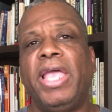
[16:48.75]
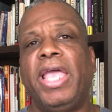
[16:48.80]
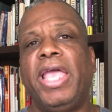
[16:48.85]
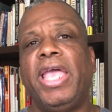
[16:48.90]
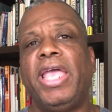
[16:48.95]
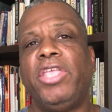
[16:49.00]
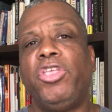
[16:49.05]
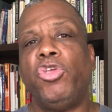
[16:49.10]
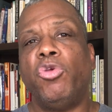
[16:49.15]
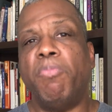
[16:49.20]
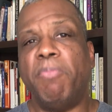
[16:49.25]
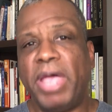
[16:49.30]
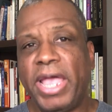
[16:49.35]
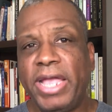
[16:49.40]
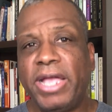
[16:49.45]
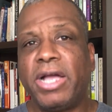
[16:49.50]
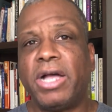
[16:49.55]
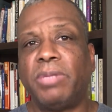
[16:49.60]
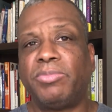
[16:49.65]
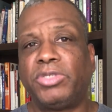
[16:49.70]
And you may
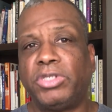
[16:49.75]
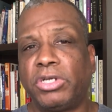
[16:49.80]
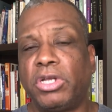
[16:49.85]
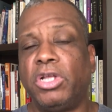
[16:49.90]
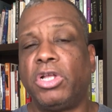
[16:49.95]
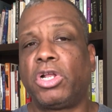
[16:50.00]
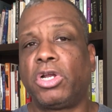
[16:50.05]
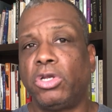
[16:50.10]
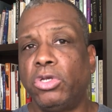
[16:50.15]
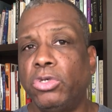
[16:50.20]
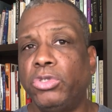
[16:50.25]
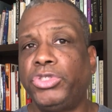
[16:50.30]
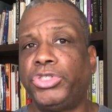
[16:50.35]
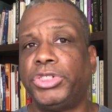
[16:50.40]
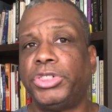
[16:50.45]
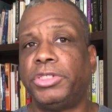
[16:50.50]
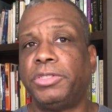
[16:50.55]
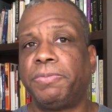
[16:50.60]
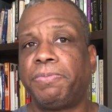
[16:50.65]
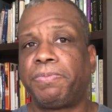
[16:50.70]
come to
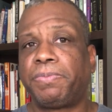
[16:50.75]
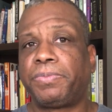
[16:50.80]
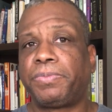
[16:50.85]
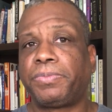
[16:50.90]
conclusion